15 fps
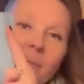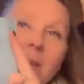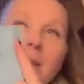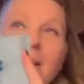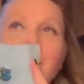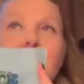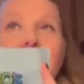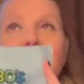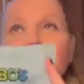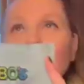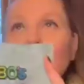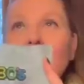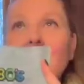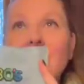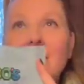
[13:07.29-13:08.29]
not
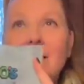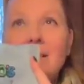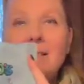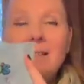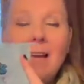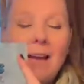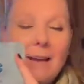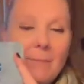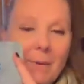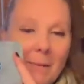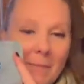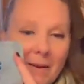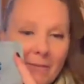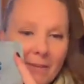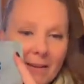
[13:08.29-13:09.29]
stitched, it's dyed by
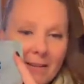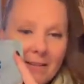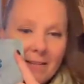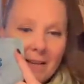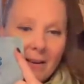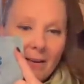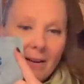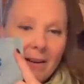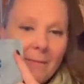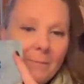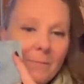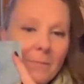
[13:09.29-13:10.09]
my friend Sarah.